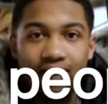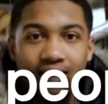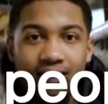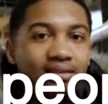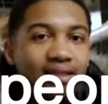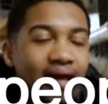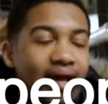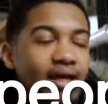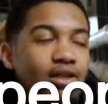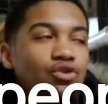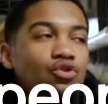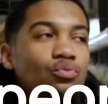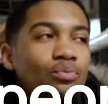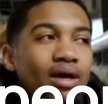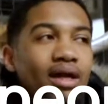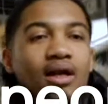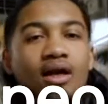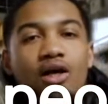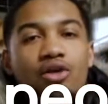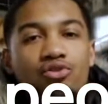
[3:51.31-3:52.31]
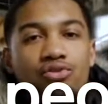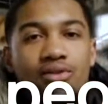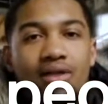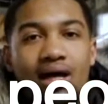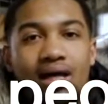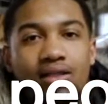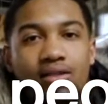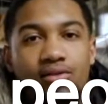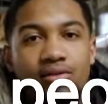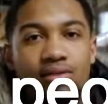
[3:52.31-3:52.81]
then you made
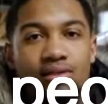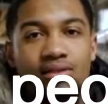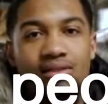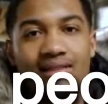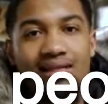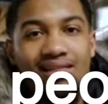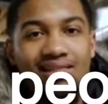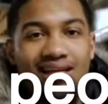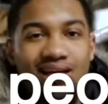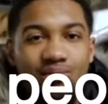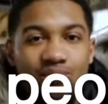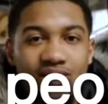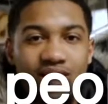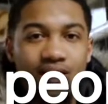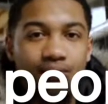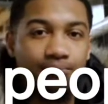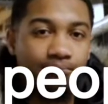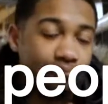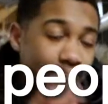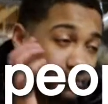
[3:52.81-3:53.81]
$100, 10 times 10.